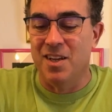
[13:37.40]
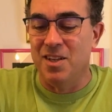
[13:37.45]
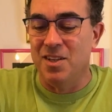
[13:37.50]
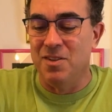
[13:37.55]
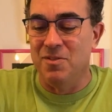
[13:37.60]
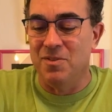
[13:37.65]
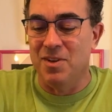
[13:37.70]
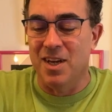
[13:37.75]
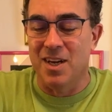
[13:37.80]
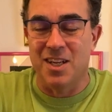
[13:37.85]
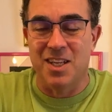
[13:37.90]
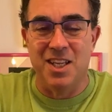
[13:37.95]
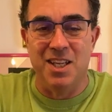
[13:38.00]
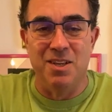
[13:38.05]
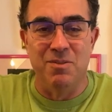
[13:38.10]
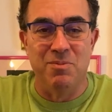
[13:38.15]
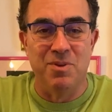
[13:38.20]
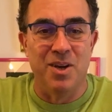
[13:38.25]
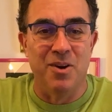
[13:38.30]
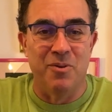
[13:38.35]
You've got to
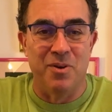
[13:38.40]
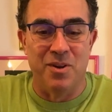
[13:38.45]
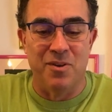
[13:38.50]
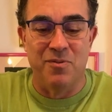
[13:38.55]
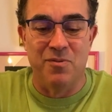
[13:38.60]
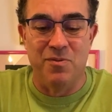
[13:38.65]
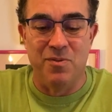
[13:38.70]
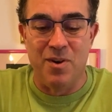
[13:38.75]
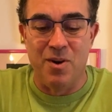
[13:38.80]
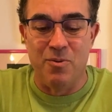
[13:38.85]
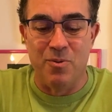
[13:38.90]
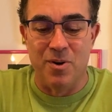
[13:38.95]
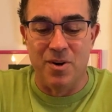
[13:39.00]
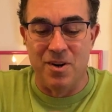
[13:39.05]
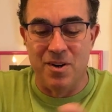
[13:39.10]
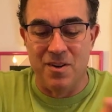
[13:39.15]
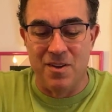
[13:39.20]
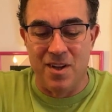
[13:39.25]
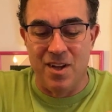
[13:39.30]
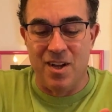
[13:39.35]
keep going
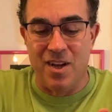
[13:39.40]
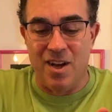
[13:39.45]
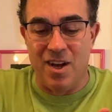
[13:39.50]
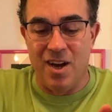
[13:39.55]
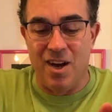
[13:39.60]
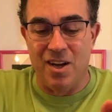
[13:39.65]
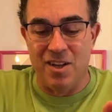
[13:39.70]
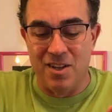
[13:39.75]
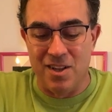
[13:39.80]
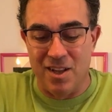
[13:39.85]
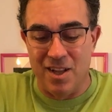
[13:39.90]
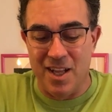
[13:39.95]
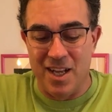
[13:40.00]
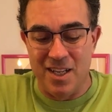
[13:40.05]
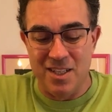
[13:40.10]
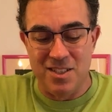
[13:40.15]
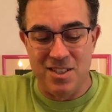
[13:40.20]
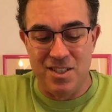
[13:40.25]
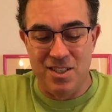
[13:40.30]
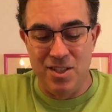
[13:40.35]
forward
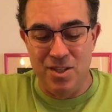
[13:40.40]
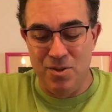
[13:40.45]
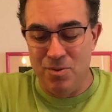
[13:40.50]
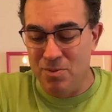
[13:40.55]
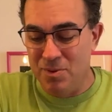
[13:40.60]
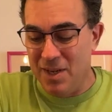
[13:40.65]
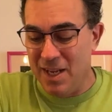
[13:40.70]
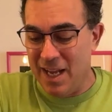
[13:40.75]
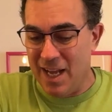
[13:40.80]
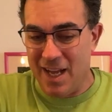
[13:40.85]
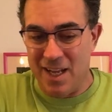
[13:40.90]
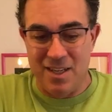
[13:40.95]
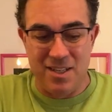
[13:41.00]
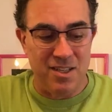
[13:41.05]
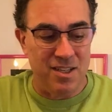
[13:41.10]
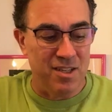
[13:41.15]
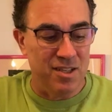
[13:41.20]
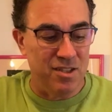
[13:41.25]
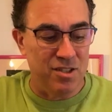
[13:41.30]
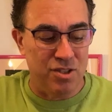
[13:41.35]
unless you
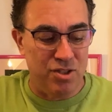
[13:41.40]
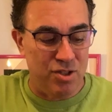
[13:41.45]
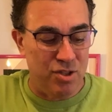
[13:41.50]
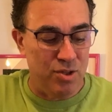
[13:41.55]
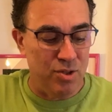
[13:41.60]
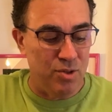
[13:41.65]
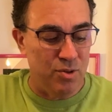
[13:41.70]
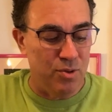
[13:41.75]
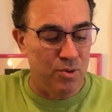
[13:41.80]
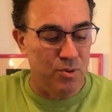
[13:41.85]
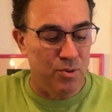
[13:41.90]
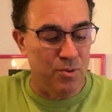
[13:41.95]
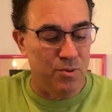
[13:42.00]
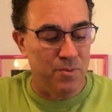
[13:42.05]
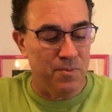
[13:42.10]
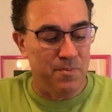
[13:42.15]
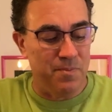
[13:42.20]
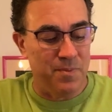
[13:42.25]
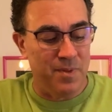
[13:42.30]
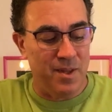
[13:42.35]
get to
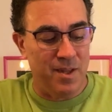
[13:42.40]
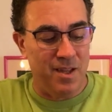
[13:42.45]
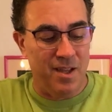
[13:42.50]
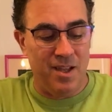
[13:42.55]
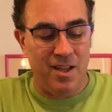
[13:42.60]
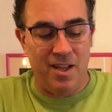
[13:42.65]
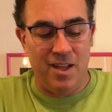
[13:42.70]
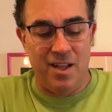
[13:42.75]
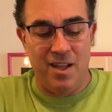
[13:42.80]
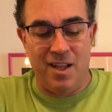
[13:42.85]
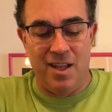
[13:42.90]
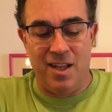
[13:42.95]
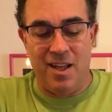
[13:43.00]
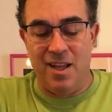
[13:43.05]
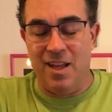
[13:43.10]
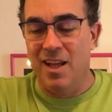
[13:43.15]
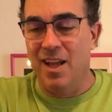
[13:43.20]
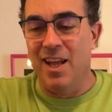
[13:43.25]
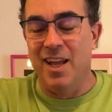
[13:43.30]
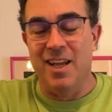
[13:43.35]

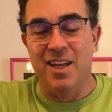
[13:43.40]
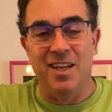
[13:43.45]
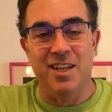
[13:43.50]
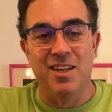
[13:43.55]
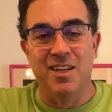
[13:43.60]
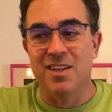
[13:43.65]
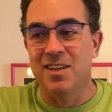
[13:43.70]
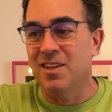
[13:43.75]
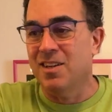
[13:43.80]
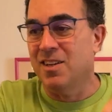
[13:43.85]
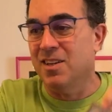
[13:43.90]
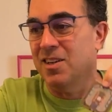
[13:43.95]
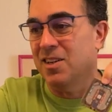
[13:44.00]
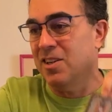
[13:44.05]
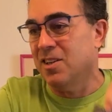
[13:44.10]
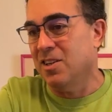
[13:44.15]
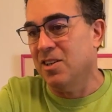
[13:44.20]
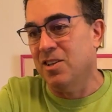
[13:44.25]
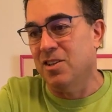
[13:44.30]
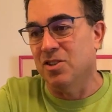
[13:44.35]
a
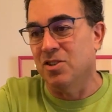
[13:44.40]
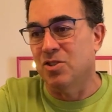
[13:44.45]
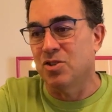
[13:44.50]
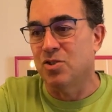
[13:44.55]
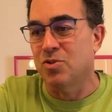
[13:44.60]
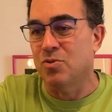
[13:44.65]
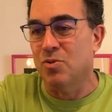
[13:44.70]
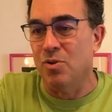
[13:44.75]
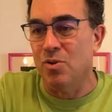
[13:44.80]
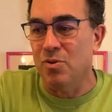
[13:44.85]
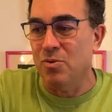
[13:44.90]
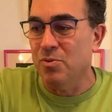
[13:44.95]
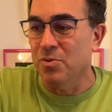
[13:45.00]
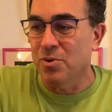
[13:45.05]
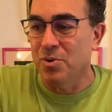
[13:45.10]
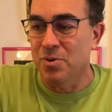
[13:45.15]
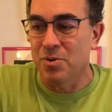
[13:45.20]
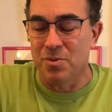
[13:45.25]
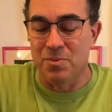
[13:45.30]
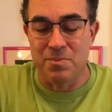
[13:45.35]
control
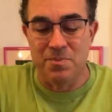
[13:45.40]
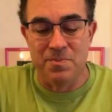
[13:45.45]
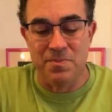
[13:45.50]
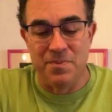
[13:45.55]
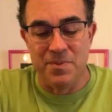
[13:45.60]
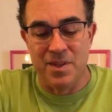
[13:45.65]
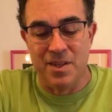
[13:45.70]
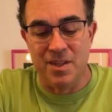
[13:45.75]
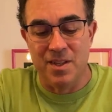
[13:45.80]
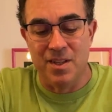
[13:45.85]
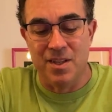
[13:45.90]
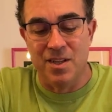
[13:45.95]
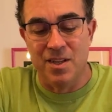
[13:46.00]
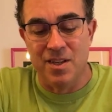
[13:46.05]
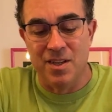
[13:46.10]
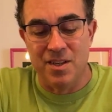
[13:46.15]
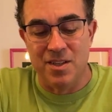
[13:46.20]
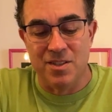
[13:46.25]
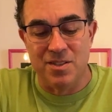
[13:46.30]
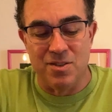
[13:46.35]
room.
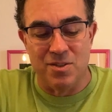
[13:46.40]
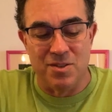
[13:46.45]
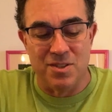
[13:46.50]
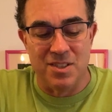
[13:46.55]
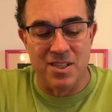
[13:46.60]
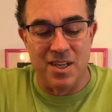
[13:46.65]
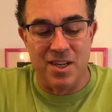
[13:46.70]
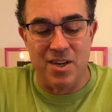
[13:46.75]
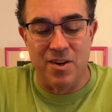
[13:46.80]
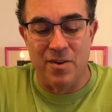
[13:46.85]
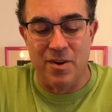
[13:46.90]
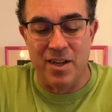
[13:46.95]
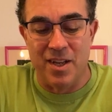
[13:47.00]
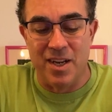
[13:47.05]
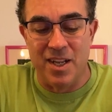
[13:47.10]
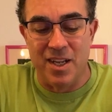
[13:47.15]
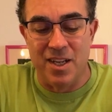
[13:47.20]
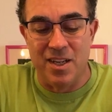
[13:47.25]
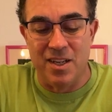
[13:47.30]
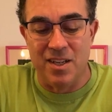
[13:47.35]
So say
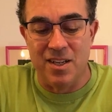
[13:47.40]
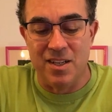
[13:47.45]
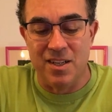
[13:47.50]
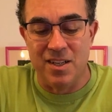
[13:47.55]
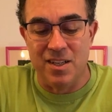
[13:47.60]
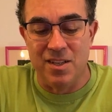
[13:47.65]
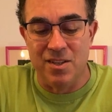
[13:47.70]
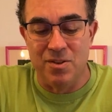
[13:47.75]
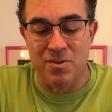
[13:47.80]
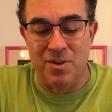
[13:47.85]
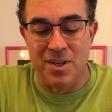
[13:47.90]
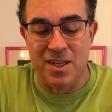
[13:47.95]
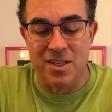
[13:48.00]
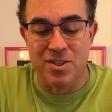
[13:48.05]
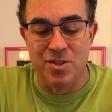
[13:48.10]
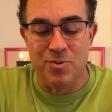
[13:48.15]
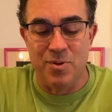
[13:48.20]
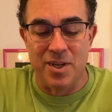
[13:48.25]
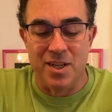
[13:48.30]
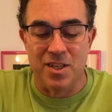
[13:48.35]
you get
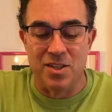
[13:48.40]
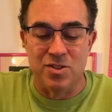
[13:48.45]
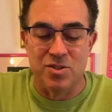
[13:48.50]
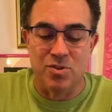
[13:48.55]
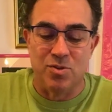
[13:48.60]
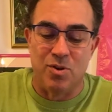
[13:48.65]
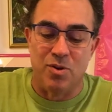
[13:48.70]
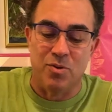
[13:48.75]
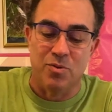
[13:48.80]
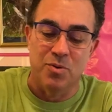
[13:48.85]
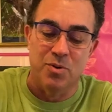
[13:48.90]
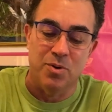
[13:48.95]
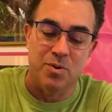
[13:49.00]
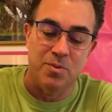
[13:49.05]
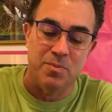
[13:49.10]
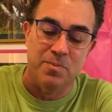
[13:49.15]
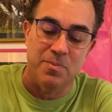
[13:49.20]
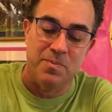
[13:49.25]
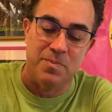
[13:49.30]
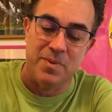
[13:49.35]
to a control
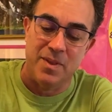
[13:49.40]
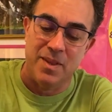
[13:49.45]
room.